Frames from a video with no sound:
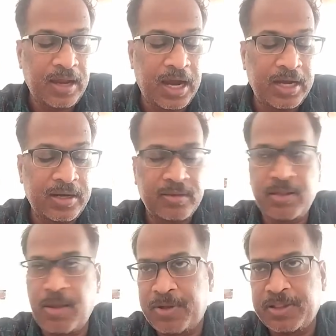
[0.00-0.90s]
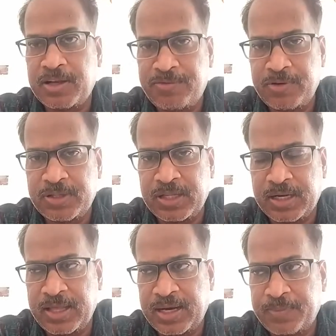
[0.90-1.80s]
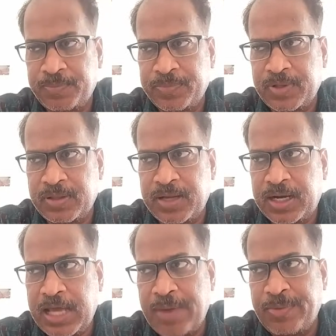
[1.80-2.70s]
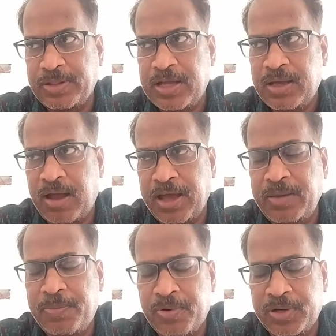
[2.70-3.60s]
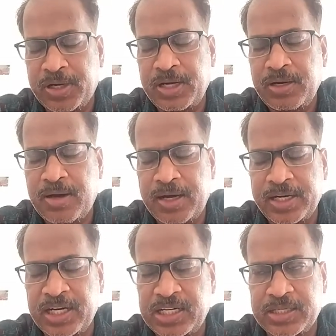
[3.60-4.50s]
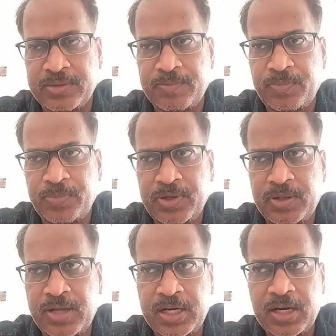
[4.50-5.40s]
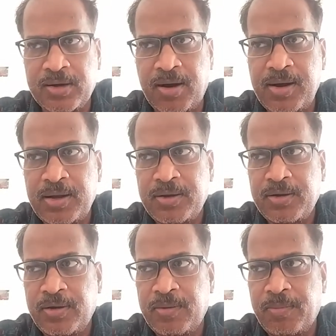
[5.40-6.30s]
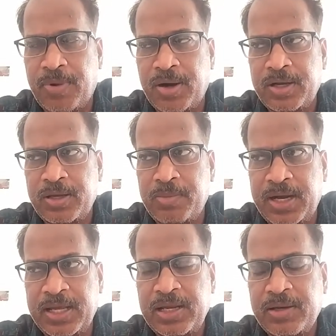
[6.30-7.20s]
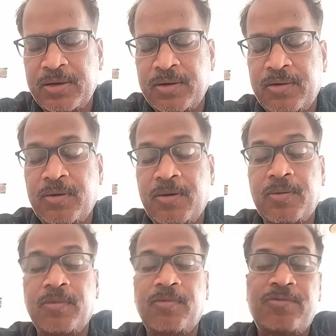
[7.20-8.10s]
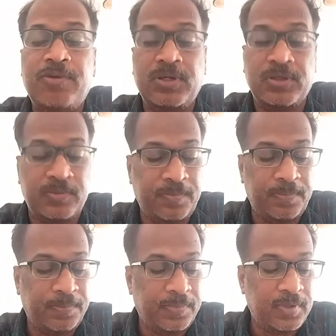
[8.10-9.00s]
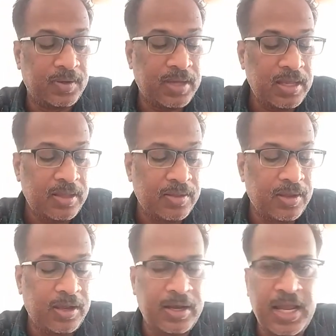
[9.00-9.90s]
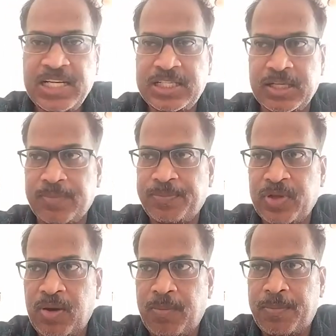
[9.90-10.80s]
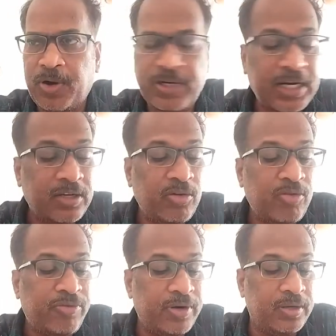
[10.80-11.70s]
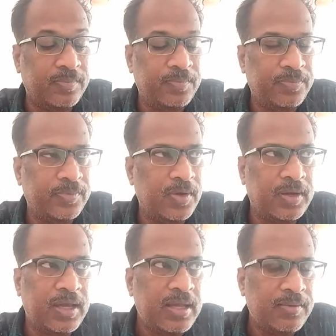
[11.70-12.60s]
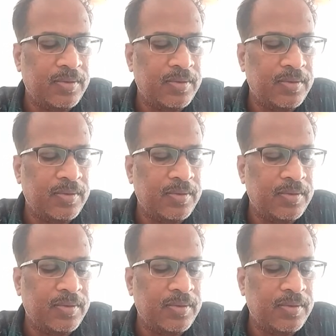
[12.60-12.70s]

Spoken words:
and some other foods are there that having the high protein content, that are called body building food. Okay, next, protective food. Okay,